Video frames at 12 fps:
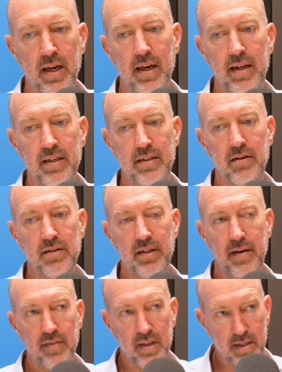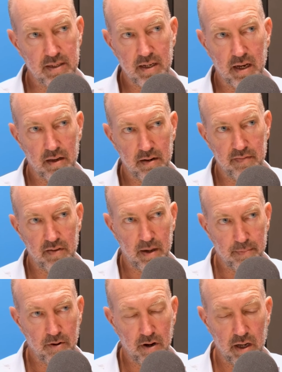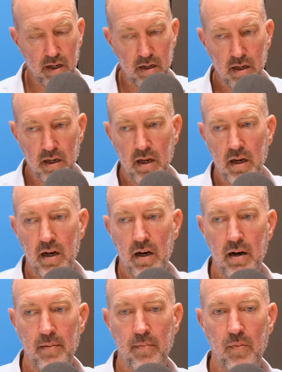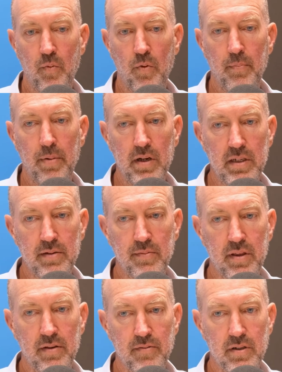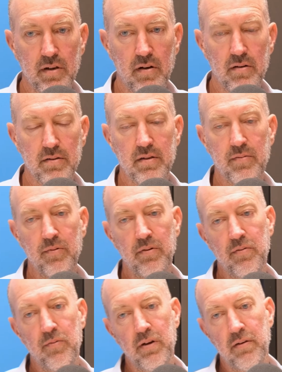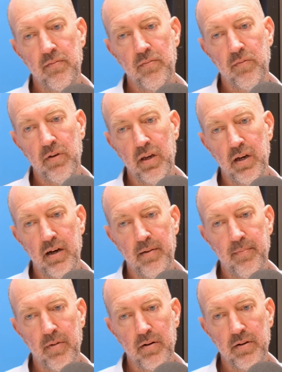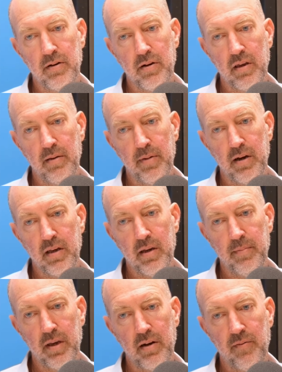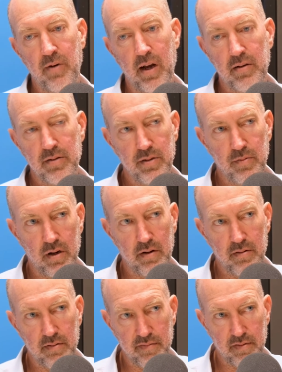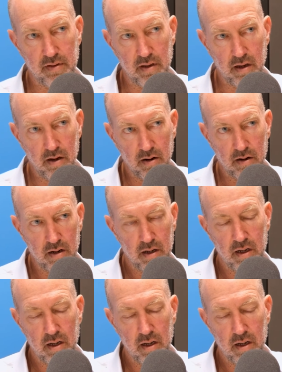It is our seventh consecutive upgrade. We're pleased with the results. We are talking about coming in around 200 for the year.